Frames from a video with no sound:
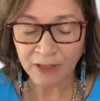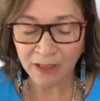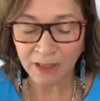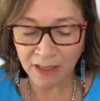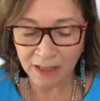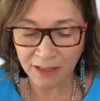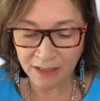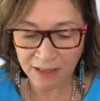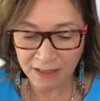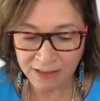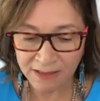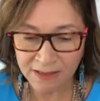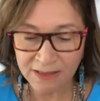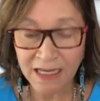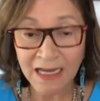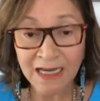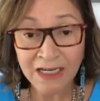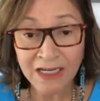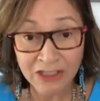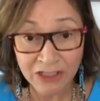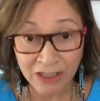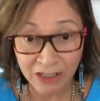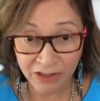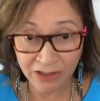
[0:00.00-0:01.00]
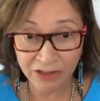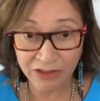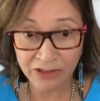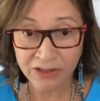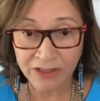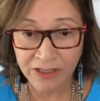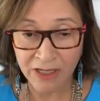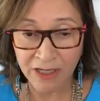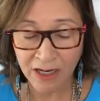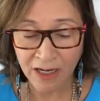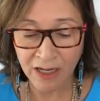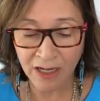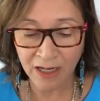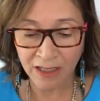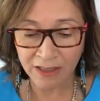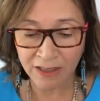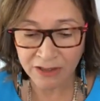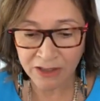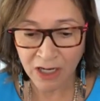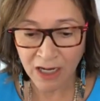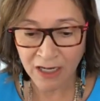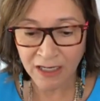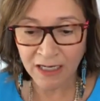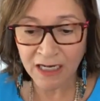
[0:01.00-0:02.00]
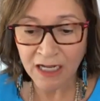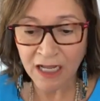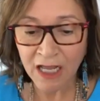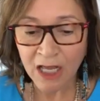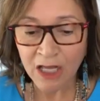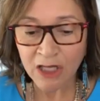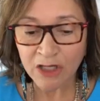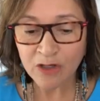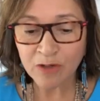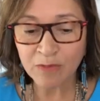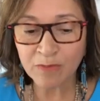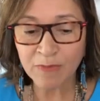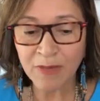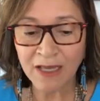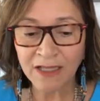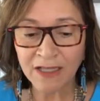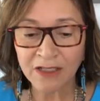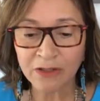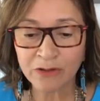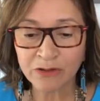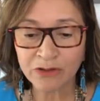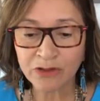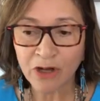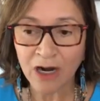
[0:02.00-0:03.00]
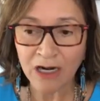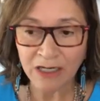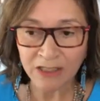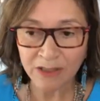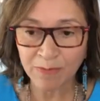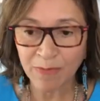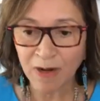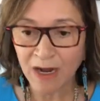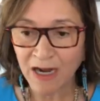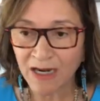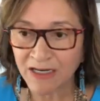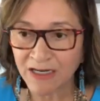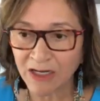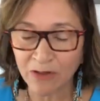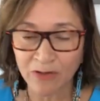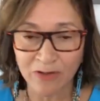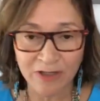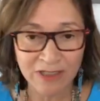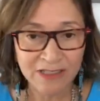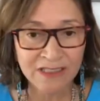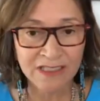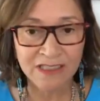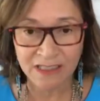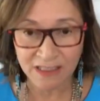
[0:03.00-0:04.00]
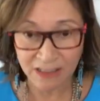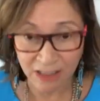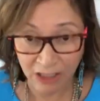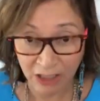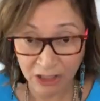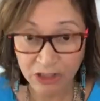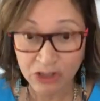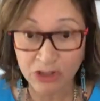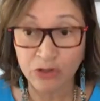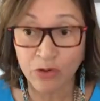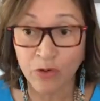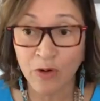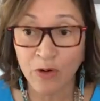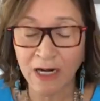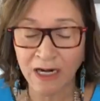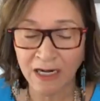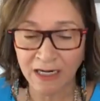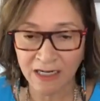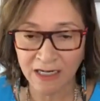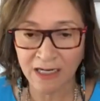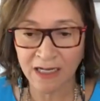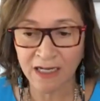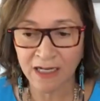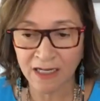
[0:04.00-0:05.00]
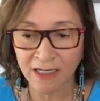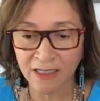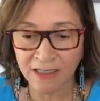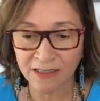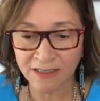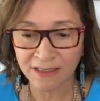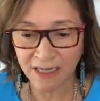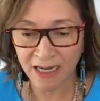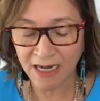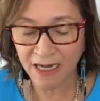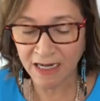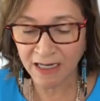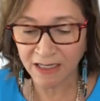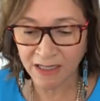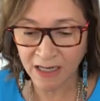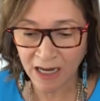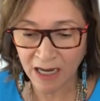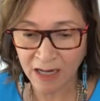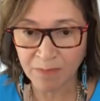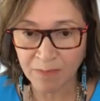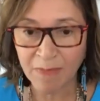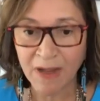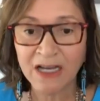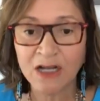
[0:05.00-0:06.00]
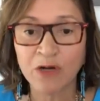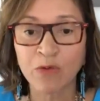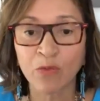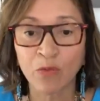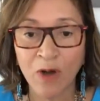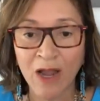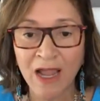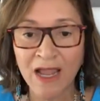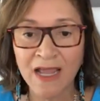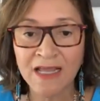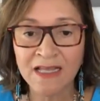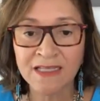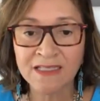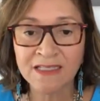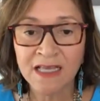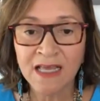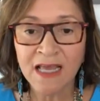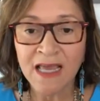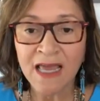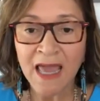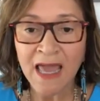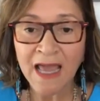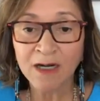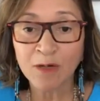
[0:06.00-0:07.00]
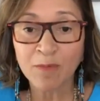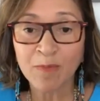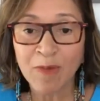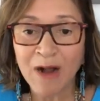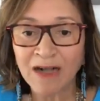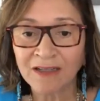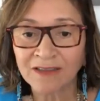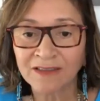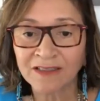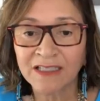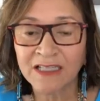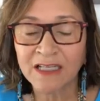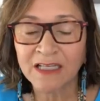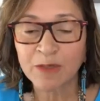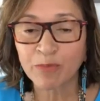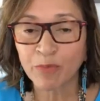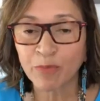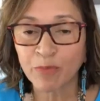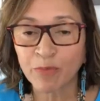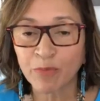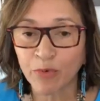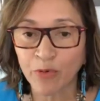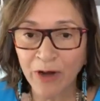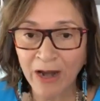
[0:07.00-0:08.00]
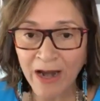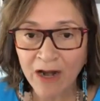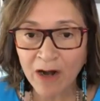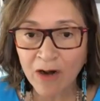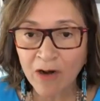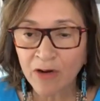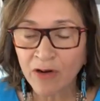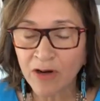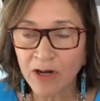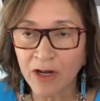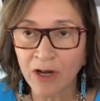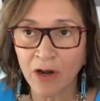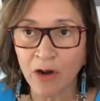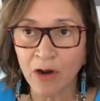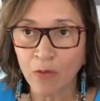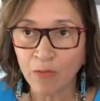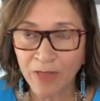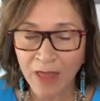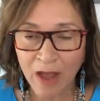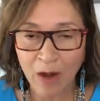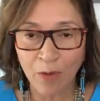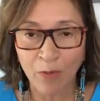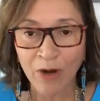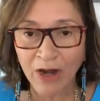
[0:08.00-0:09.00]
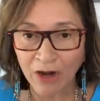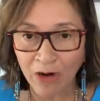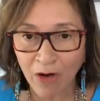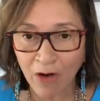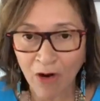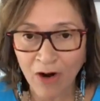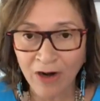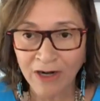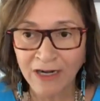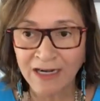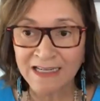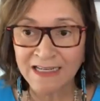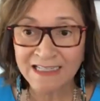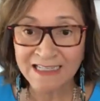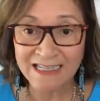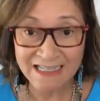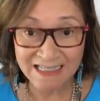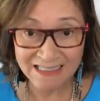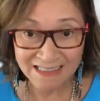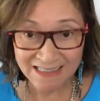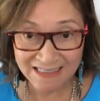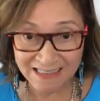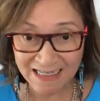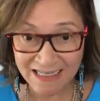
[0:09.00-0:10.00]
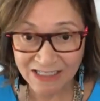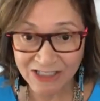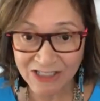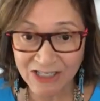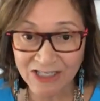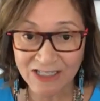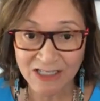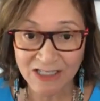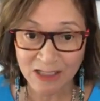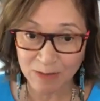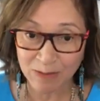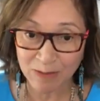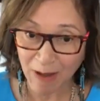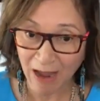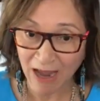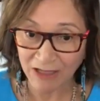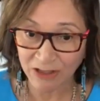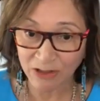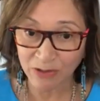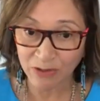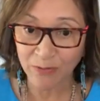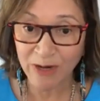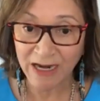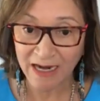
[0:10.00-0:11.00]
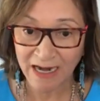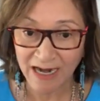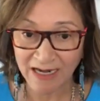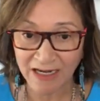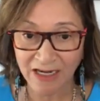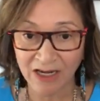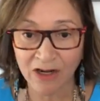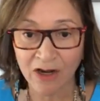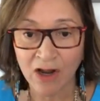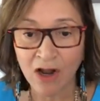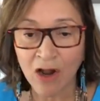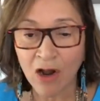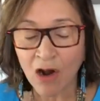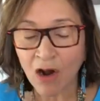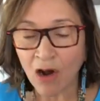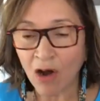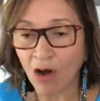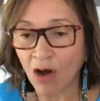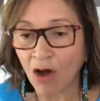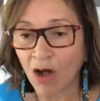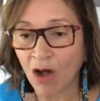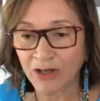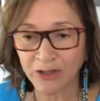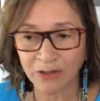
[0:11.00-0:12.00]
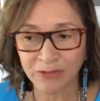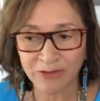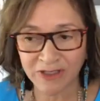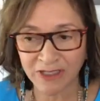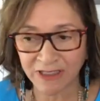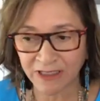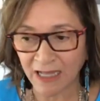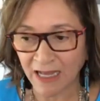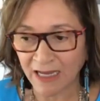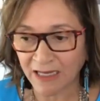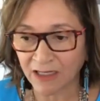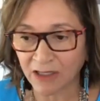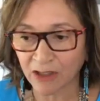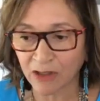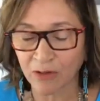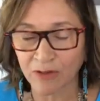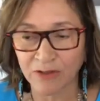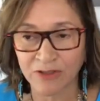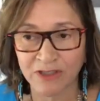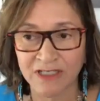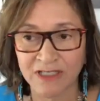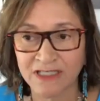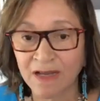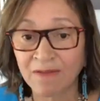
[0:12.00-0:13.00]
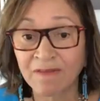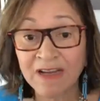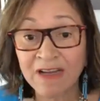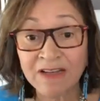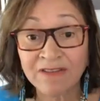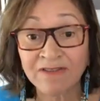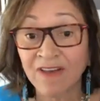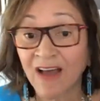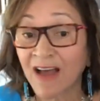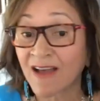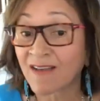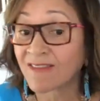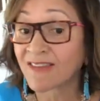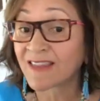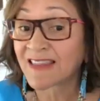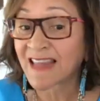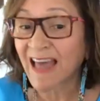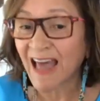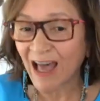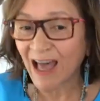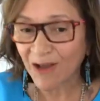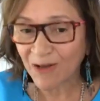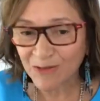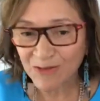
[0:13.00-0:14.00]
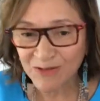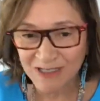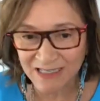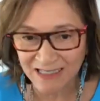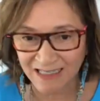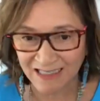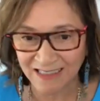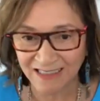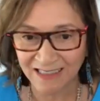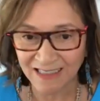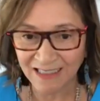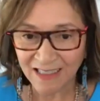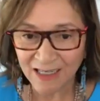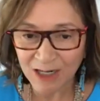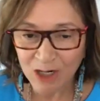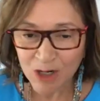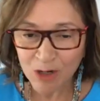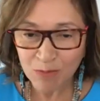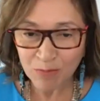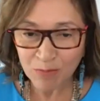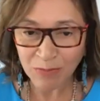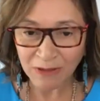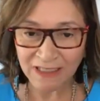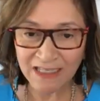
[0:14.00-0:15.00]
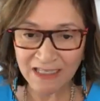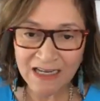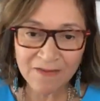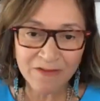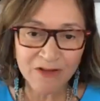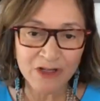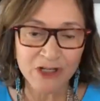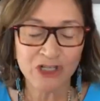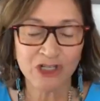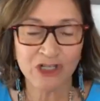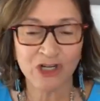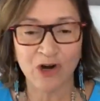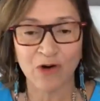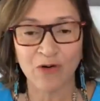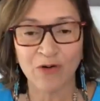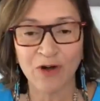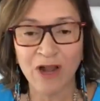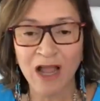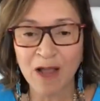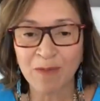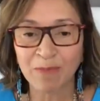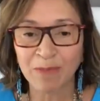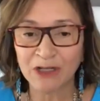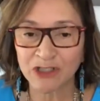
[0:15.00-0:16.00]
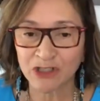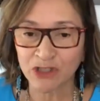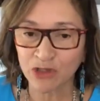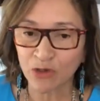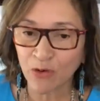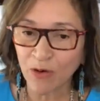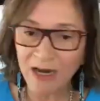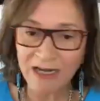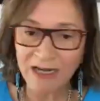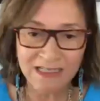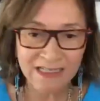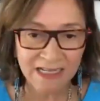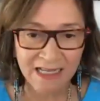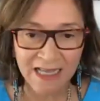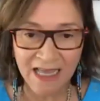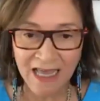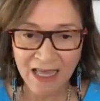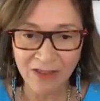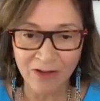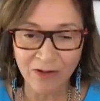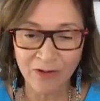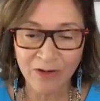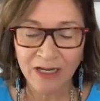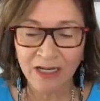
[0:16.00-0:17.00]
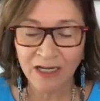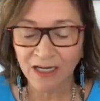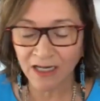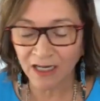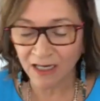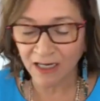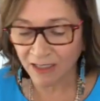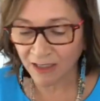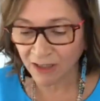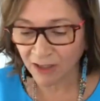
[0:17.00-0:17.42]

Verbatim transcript: this session, uh, Donna, you made, you talked about, you know, this is a historic uh, day in, in many ways, and about the prayer that went on in D C just this past weekend. And all, you said like close to seventy-five thousand believers showed up and joined together in a, a